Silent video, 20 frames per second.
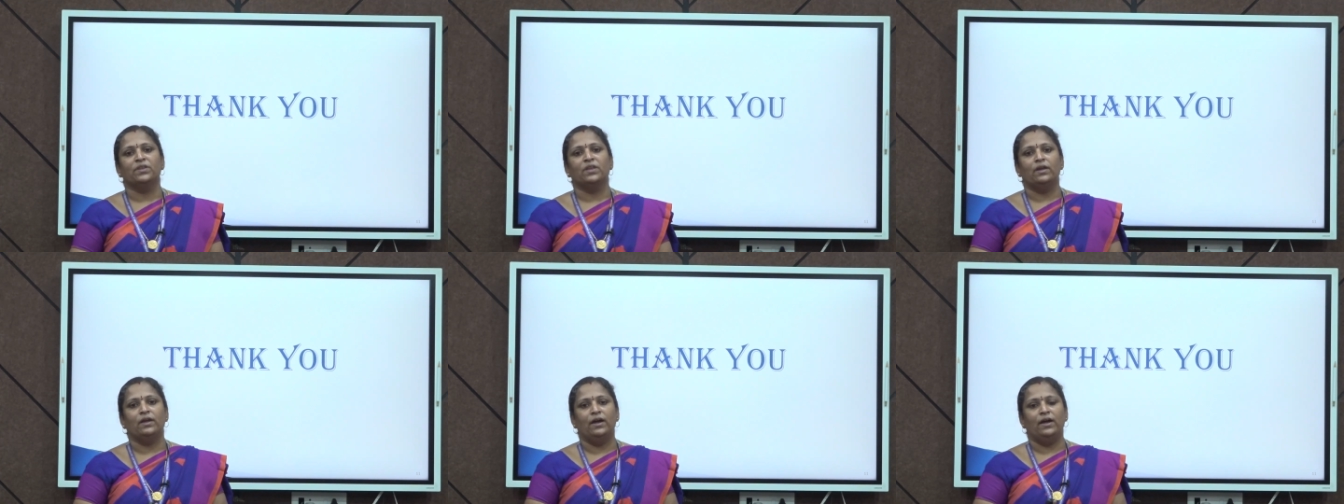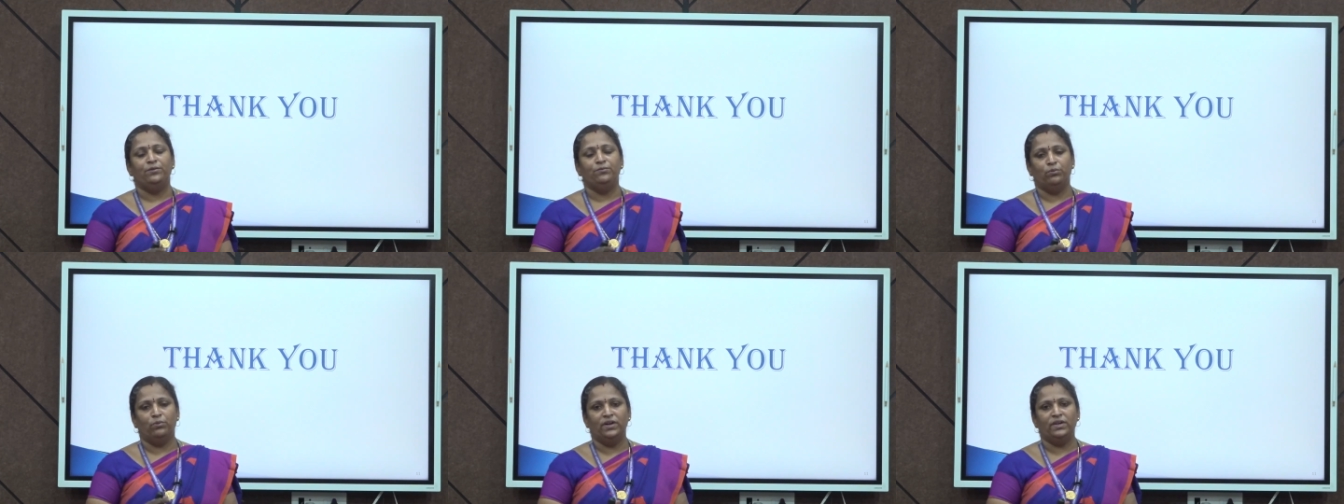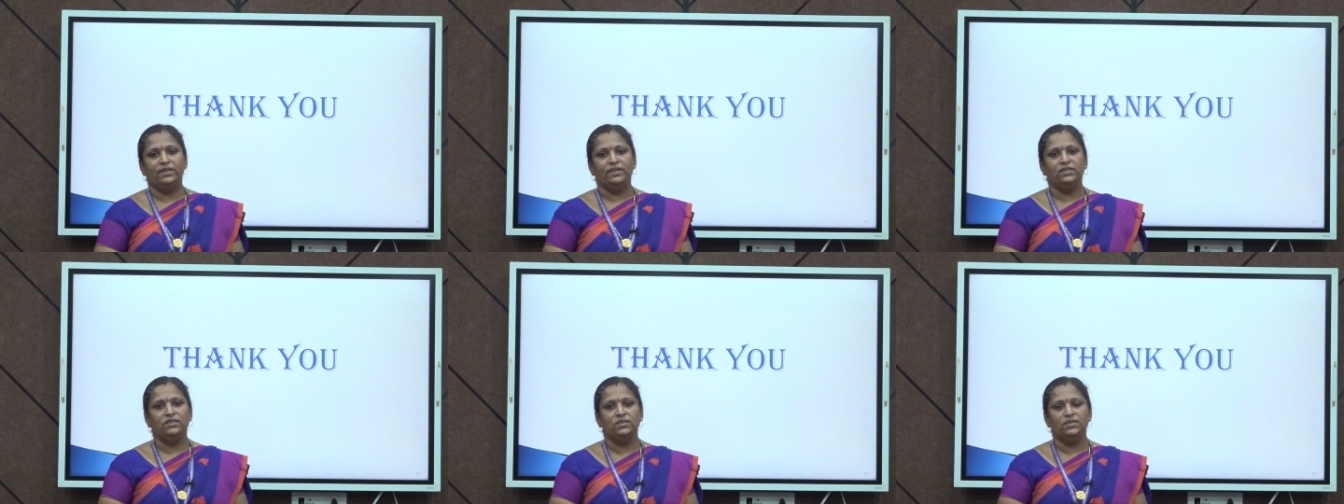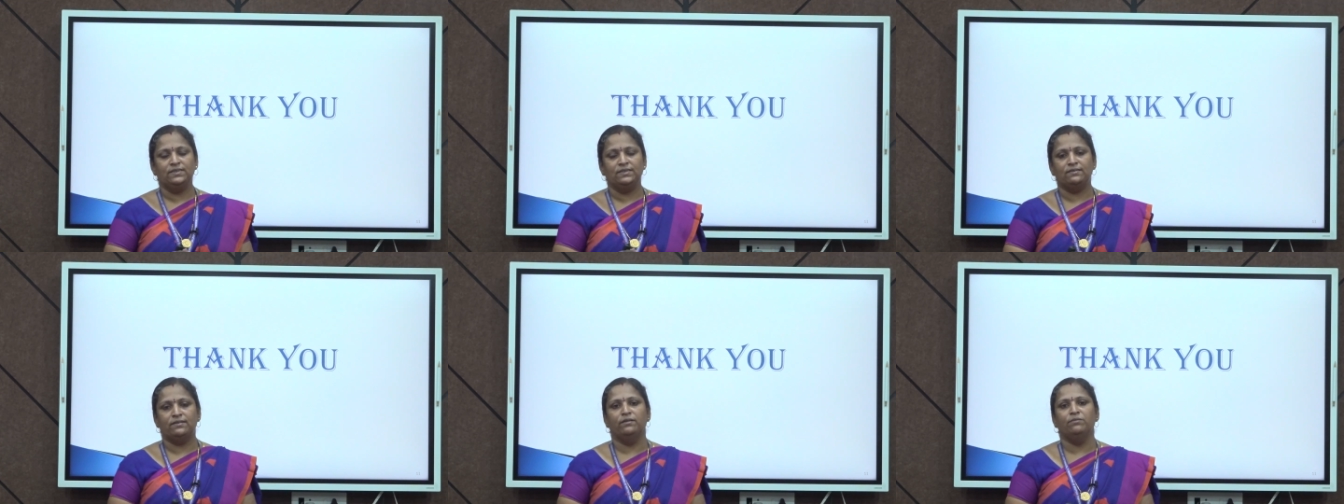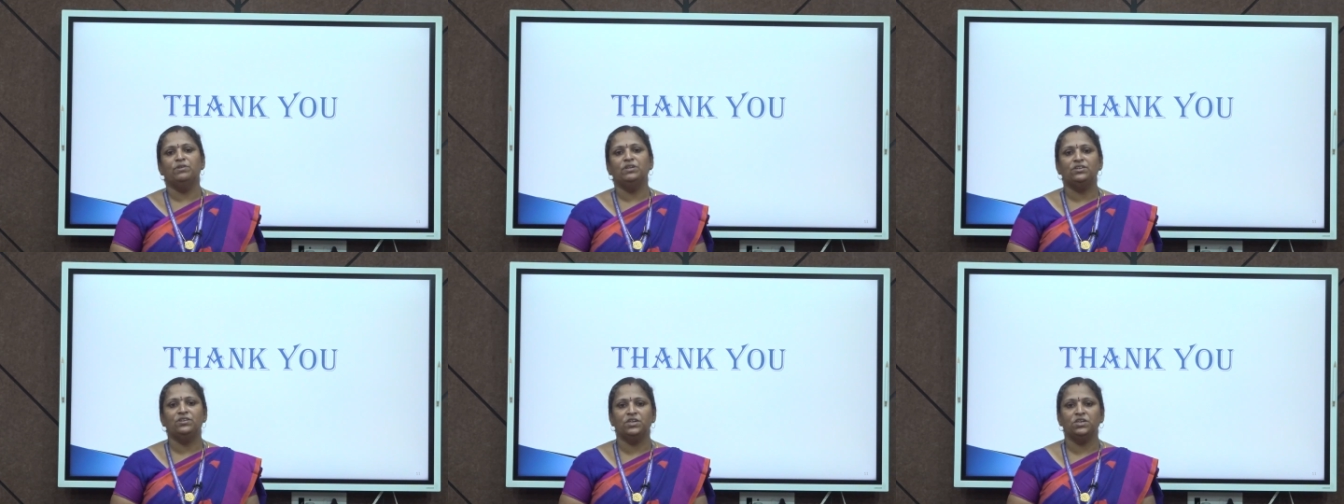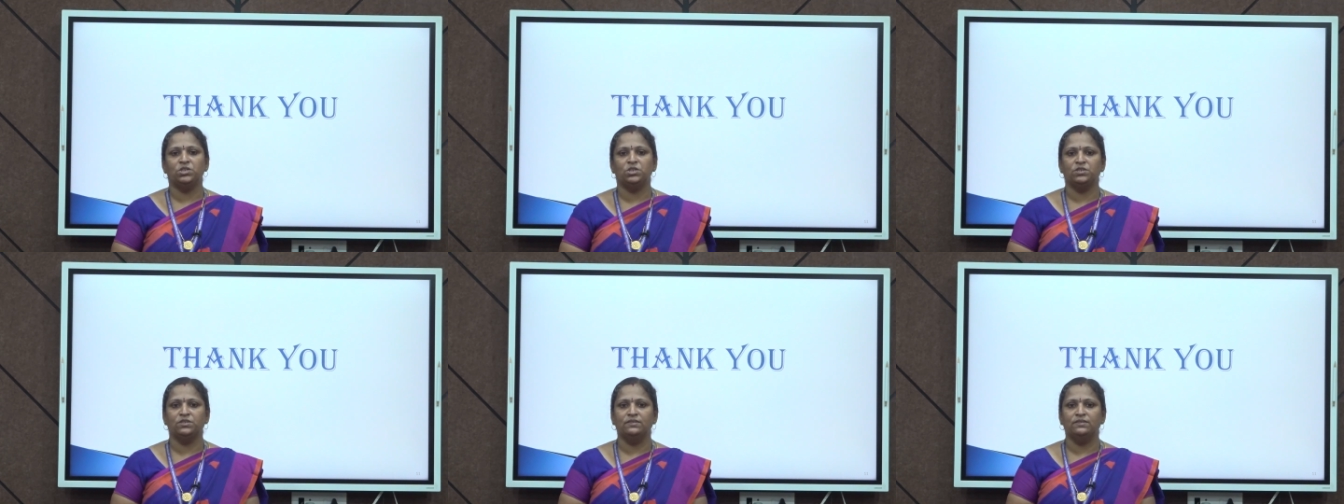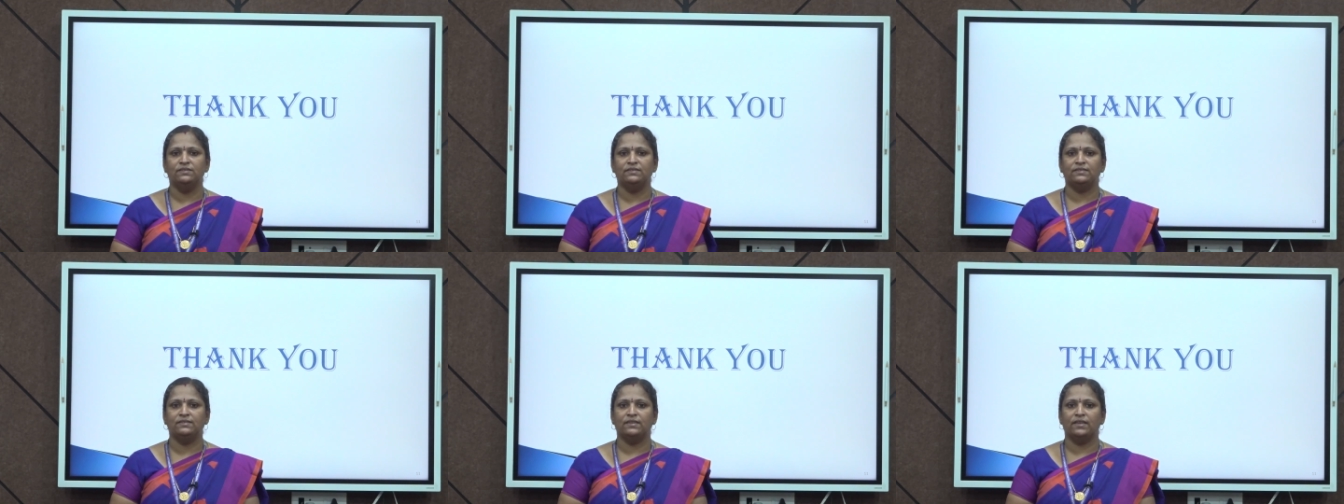advantages,
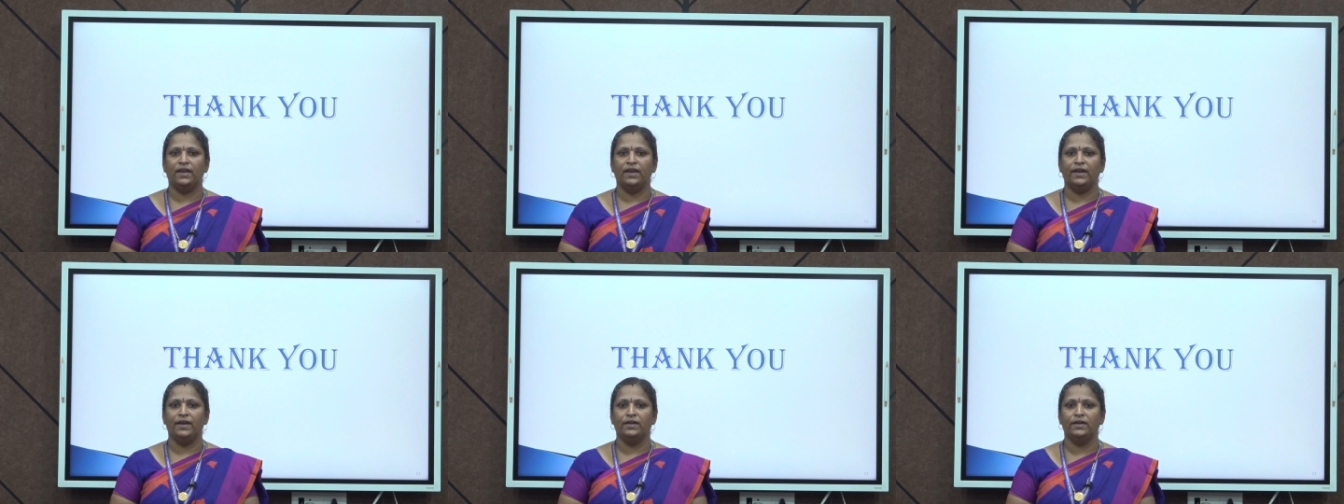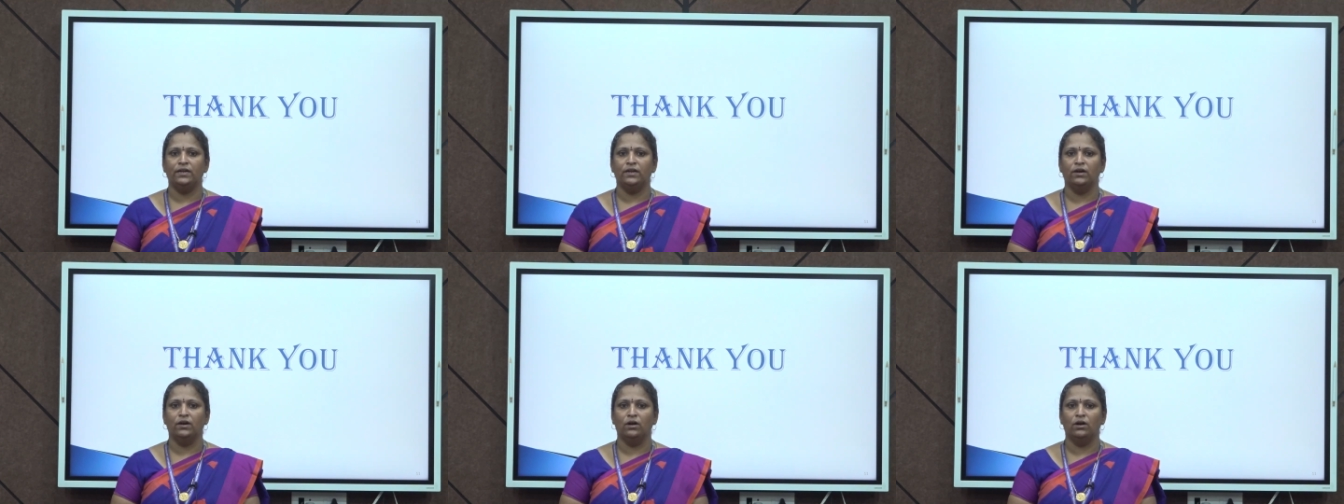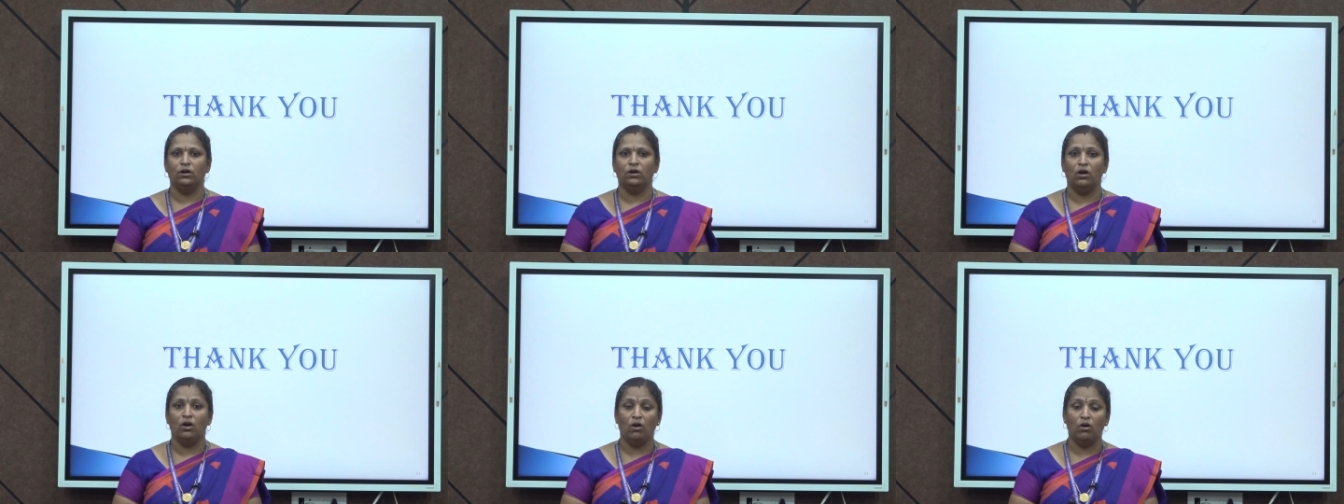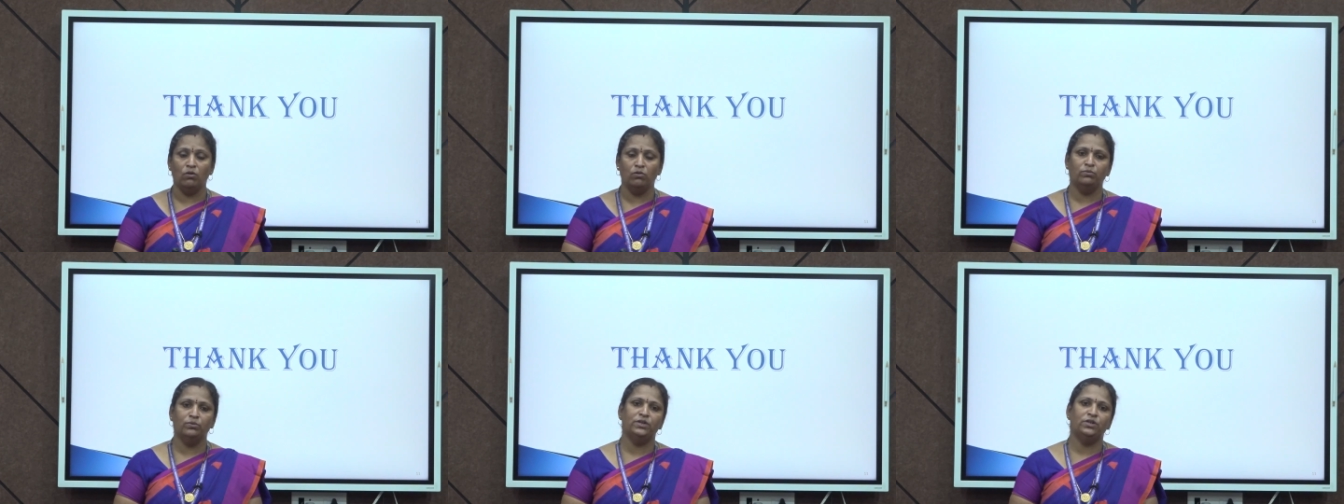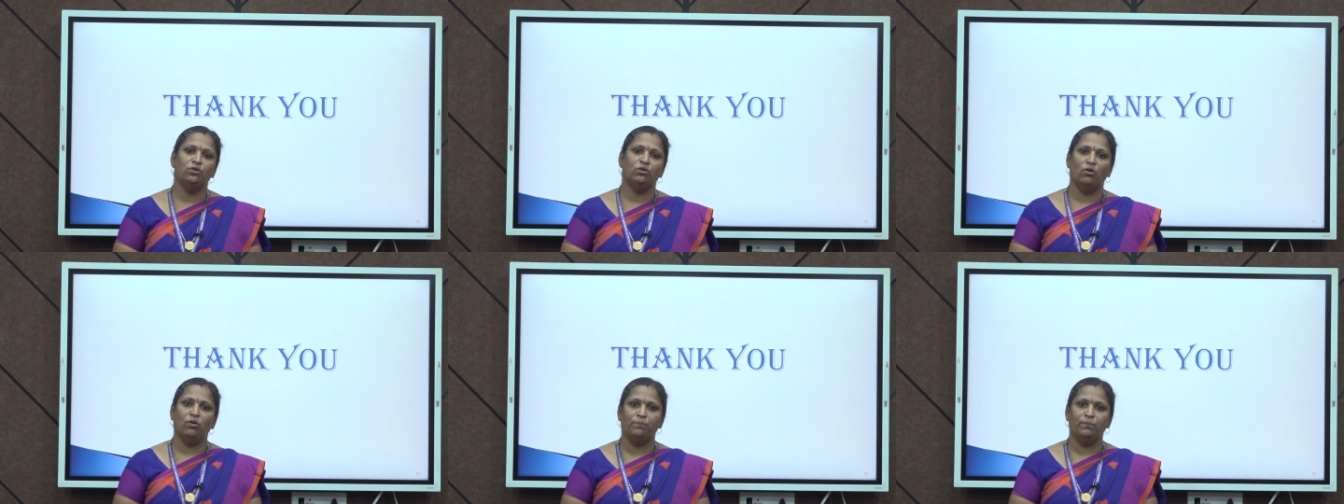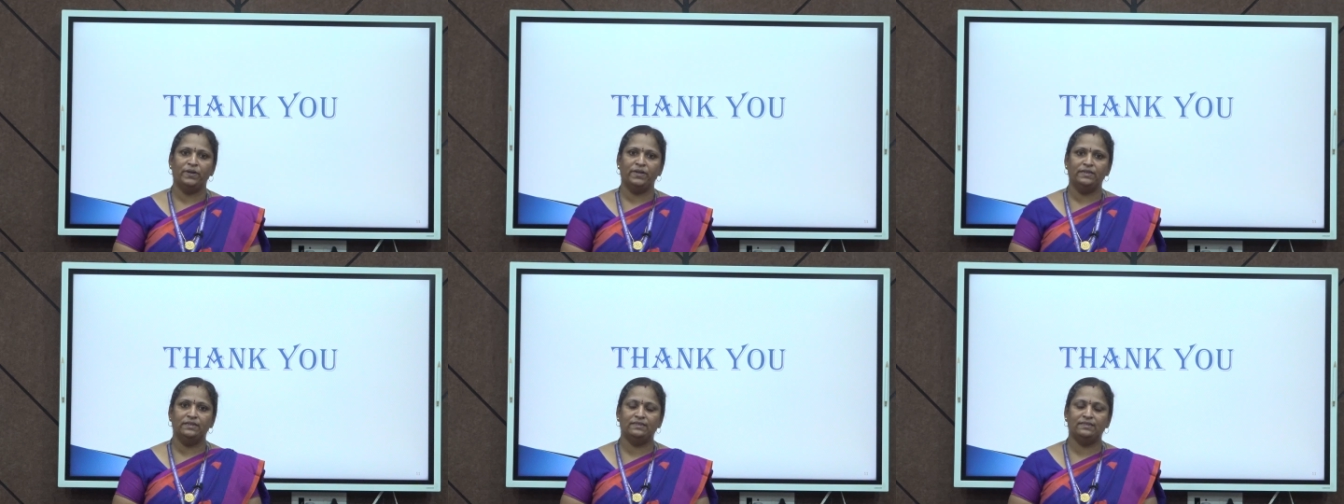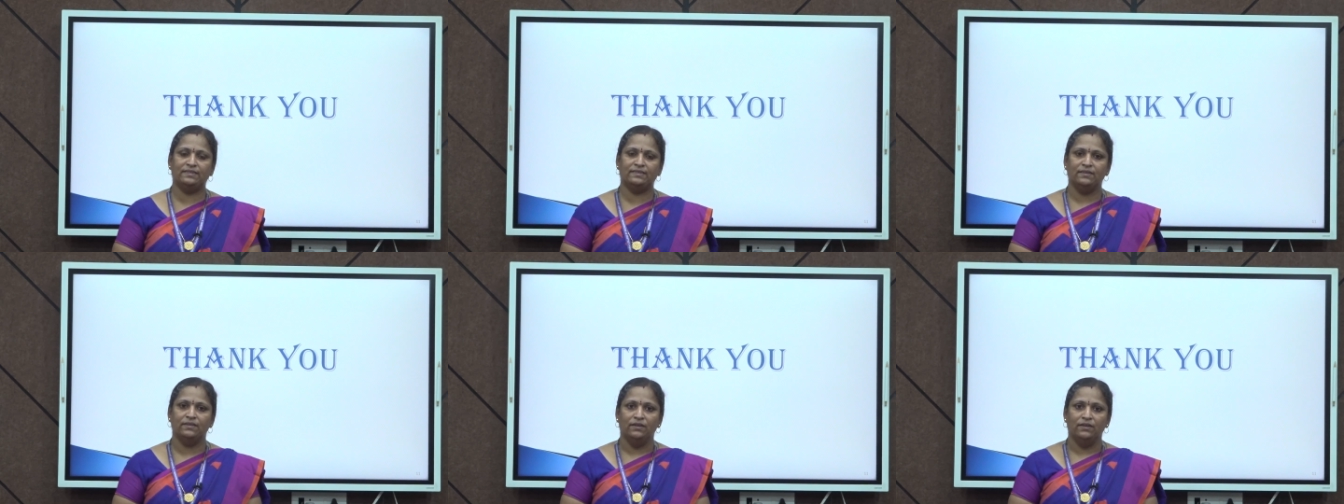limitations and uh, how it
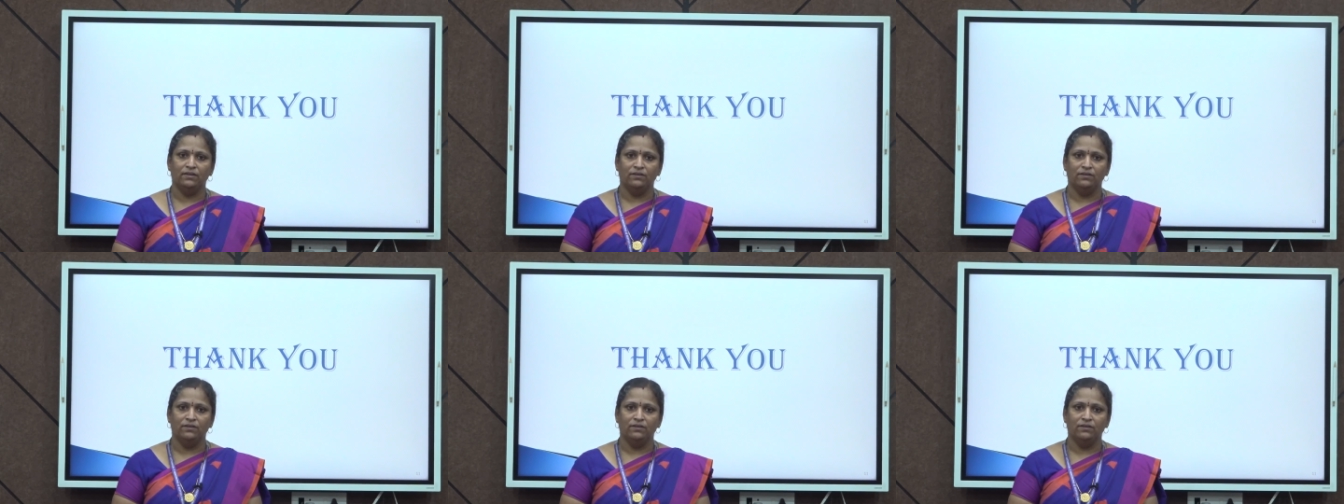operates.